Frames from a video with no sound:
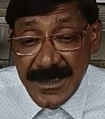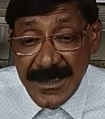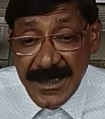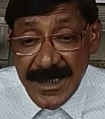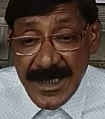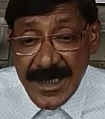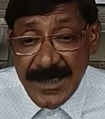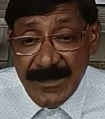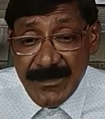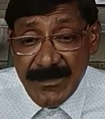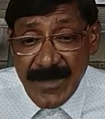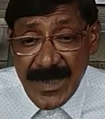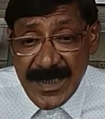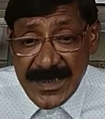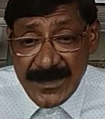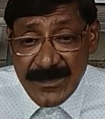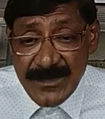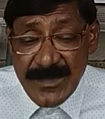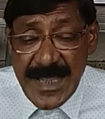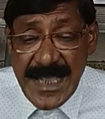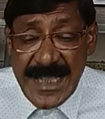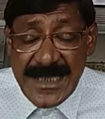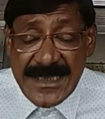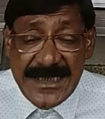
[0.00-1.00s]
It must
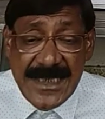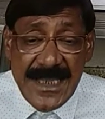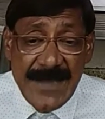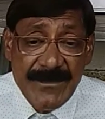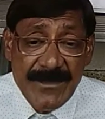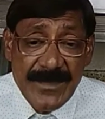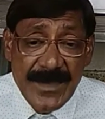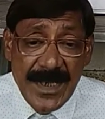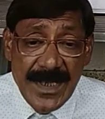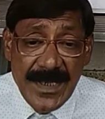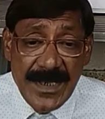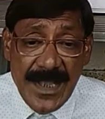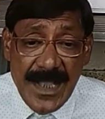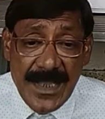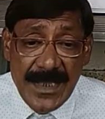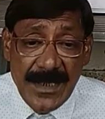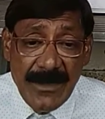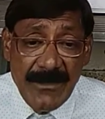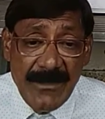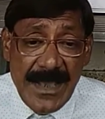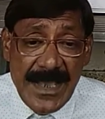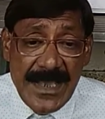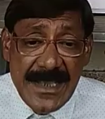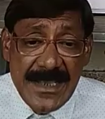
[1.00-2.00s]
be accepted.
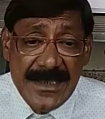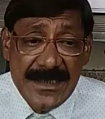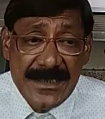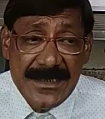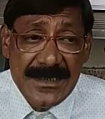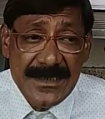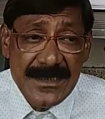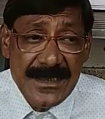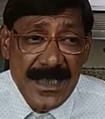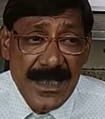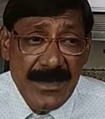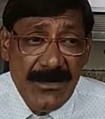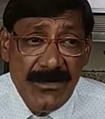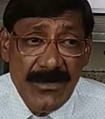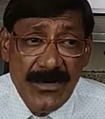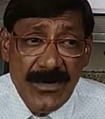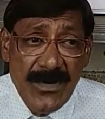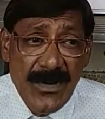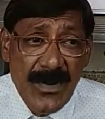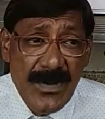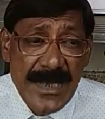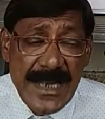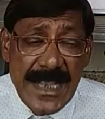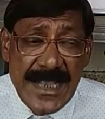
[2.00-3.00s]
Otherwise, they would
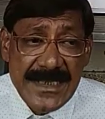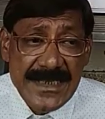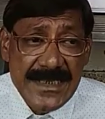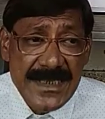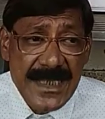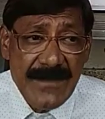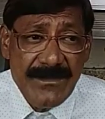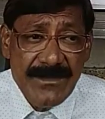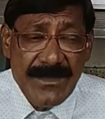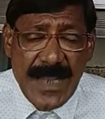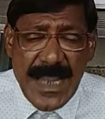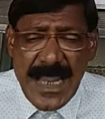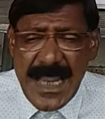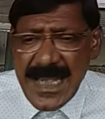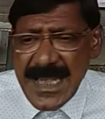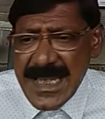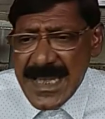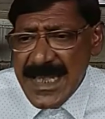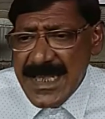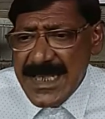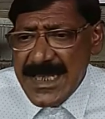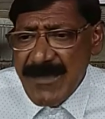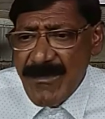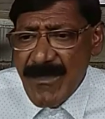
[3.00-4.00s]
not accept
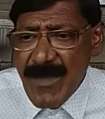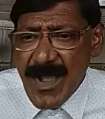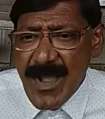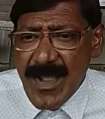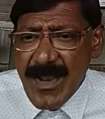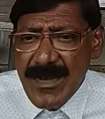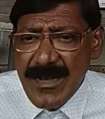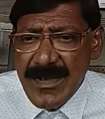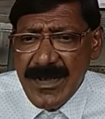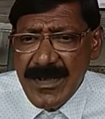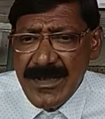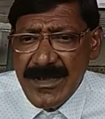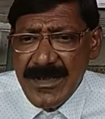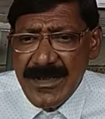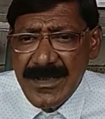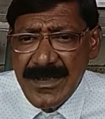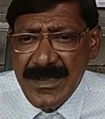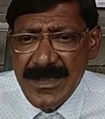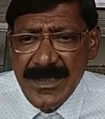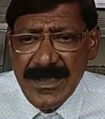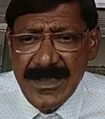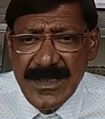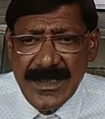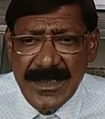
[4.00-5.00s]
any demand.
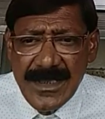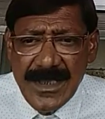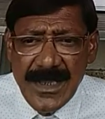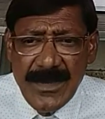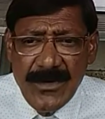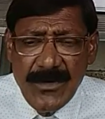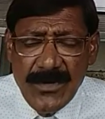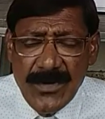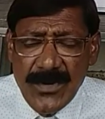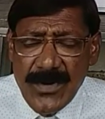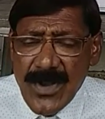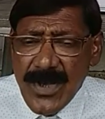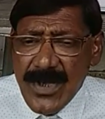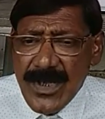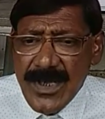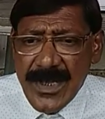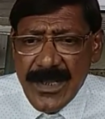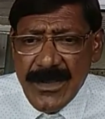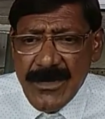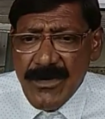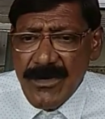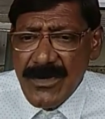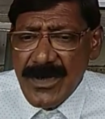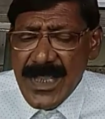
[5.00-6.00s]
They would not
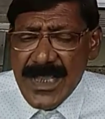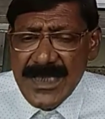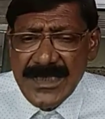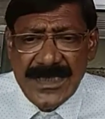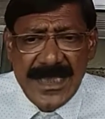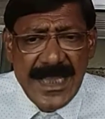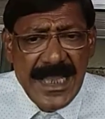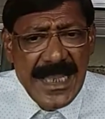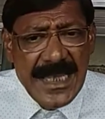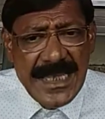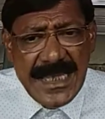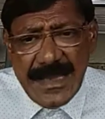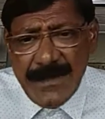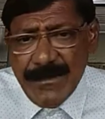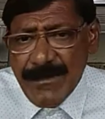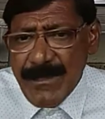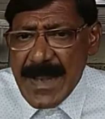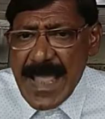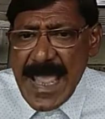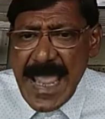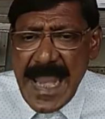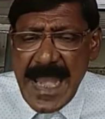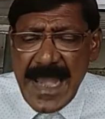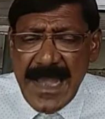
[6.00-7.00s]
recognize any
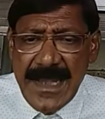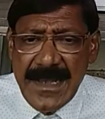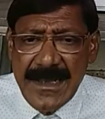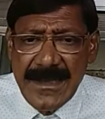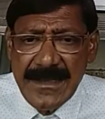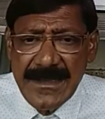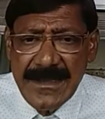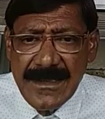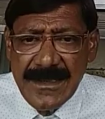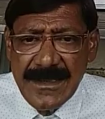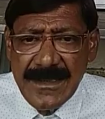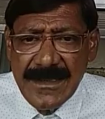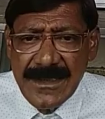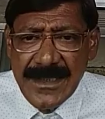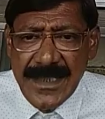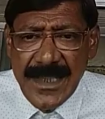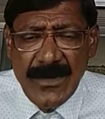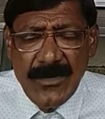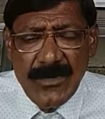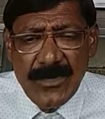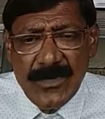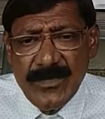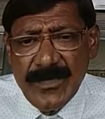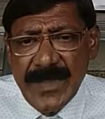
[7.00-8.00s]
plan they
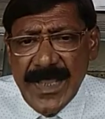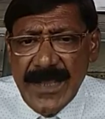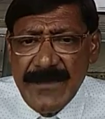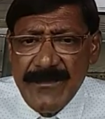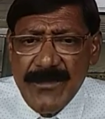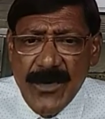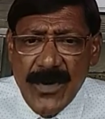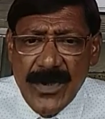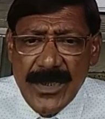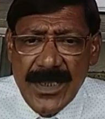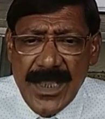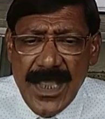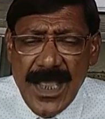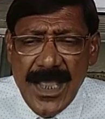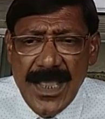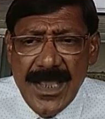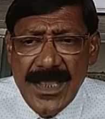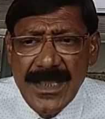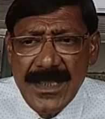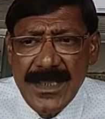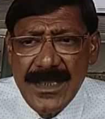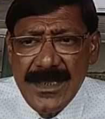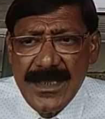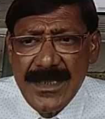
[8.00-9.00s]
would make for
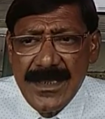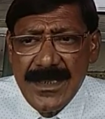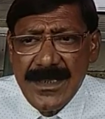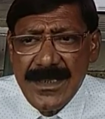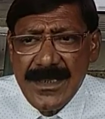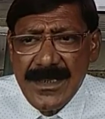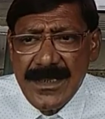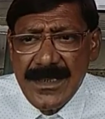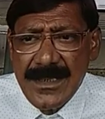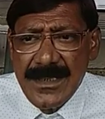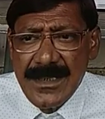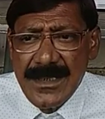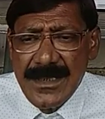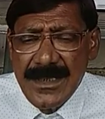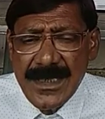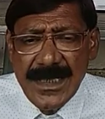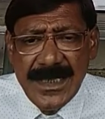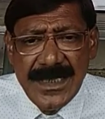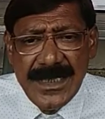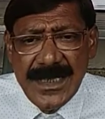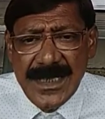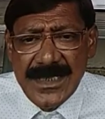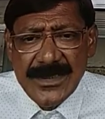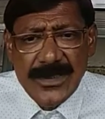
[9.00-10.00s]
the
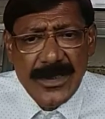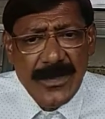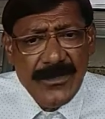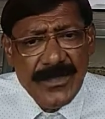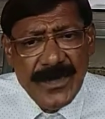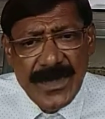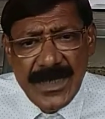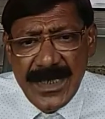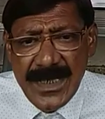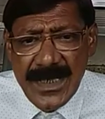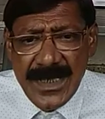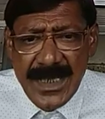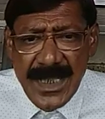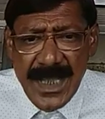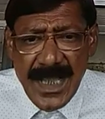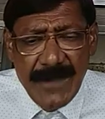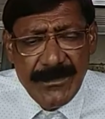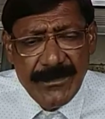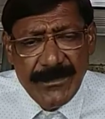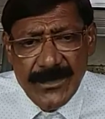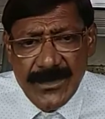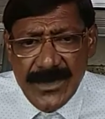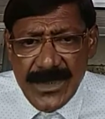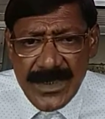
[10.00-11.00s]
leaders of India.
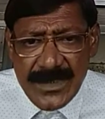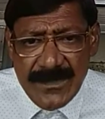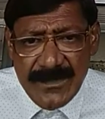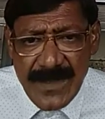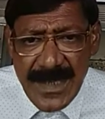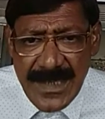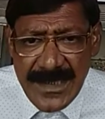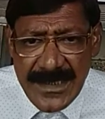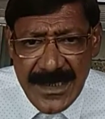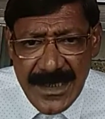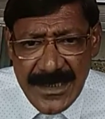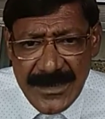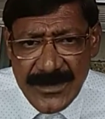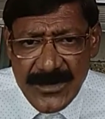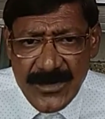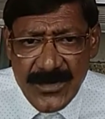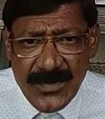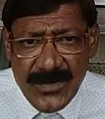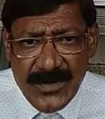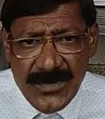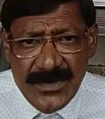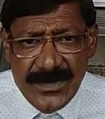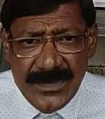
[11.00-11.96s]
Up to this, my dear students.